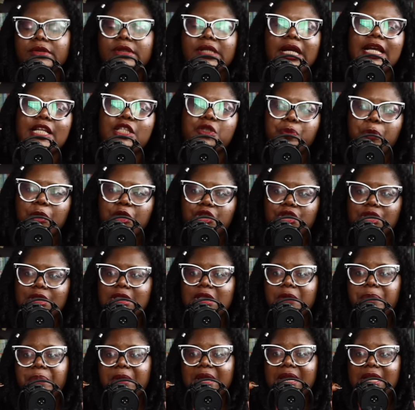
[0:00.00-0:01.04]
especially
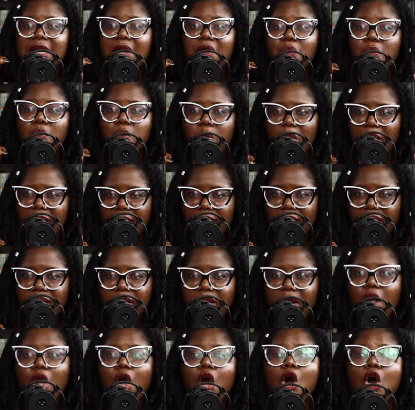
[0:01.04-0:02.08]
being aware
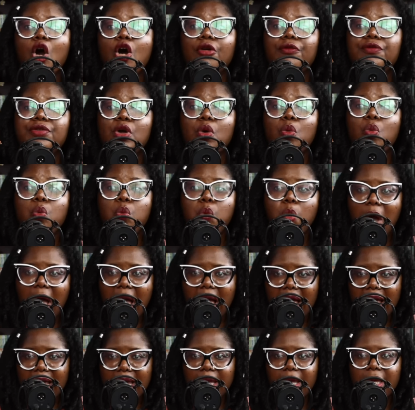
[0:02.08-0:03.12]
of the
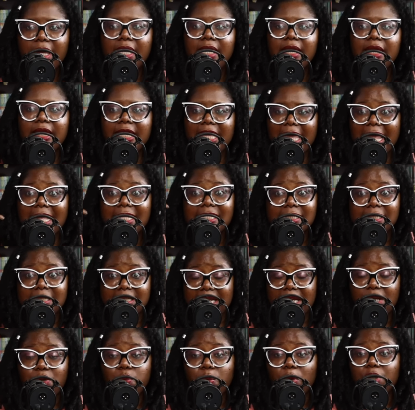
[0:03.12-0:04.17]
why Kate
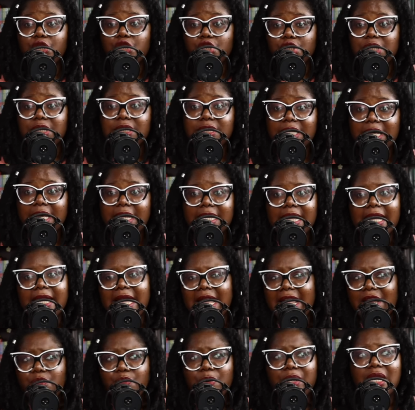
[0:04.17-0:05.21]
did what she did. Like
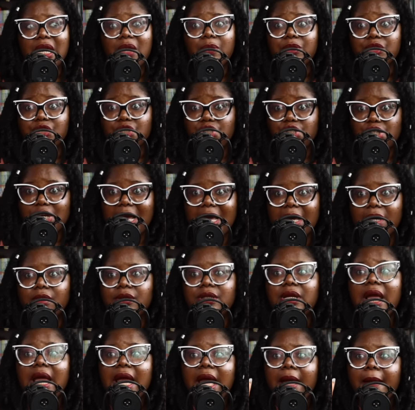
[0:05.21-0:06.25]
Edwina was a child.
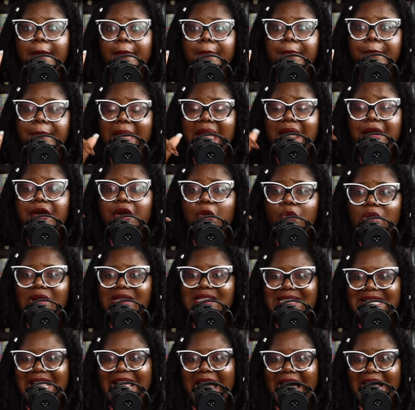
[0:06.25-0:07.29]
Mary was
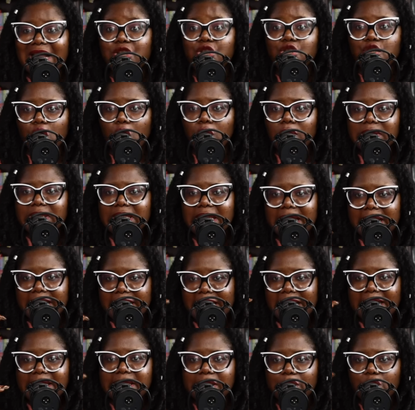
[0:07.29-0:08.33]
the adult in
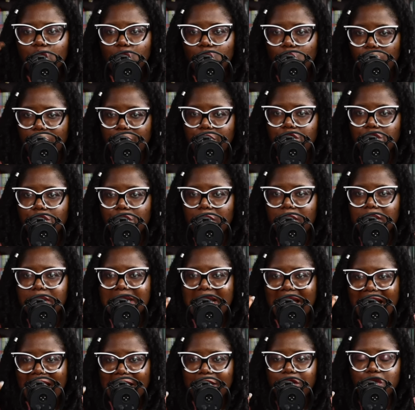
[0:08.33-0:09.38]
that situation,
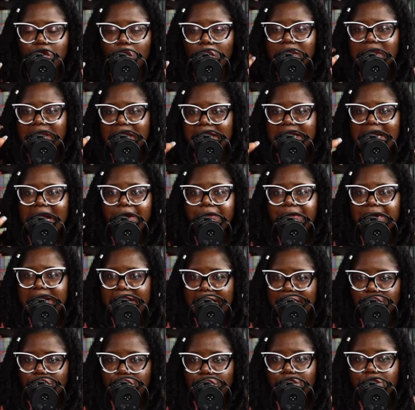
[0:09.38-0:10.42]
the adult in that
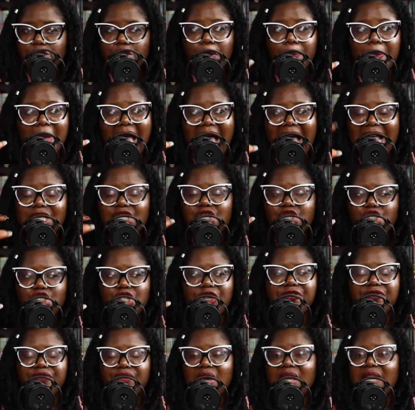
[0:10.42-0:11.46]
relationship, and she
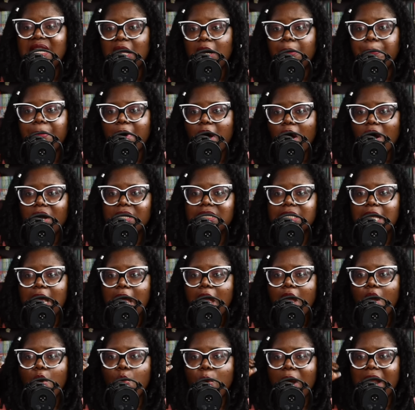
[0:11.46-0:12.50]
fell apart
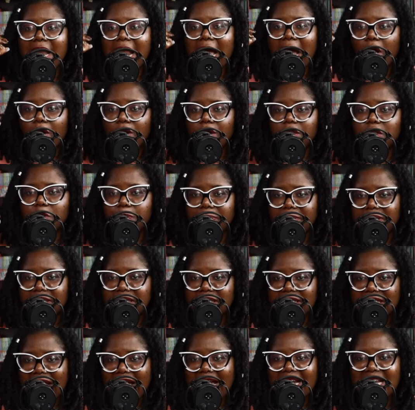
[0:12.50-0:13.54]
when her husband
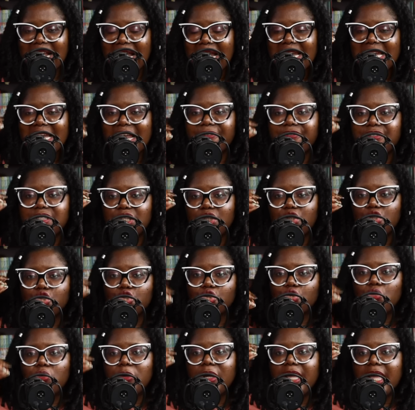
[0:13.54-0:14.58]
died and left it
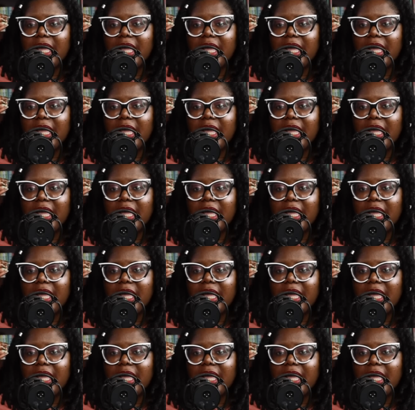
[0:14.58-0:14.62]
to